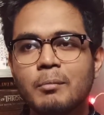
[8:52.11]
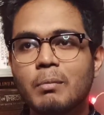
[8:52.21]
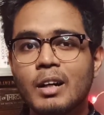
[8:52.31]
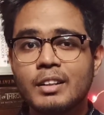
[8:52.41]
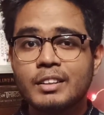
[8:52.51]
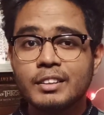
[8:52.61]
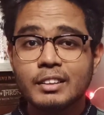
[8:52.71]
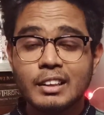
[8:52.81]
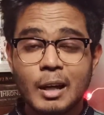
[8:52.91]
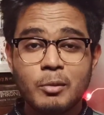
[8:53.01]
But
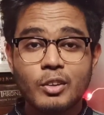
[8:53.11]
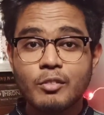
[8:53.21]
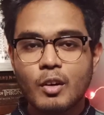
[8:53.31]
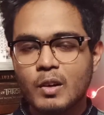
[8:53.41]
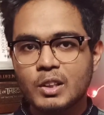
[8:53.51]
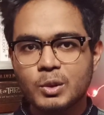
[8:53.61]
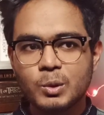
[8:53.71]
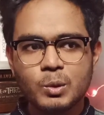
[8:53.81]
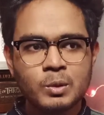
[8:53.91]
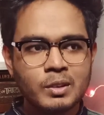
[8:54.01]
I'm looking forward
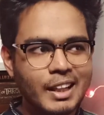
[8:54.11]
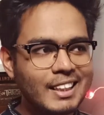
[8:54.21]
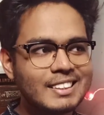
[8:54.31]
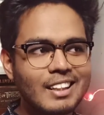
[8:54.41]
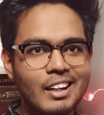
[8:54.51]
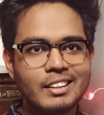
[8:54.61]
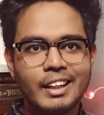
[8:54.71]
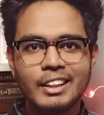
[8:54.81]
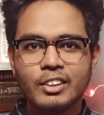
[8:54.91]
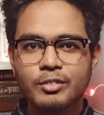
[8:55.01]
to start
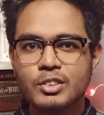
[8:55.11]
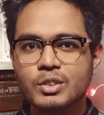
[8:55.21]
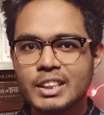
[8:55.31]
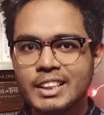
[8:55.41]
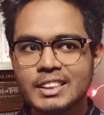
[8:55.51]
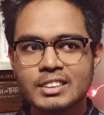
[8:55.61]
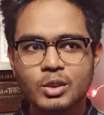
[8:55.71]
any of those series.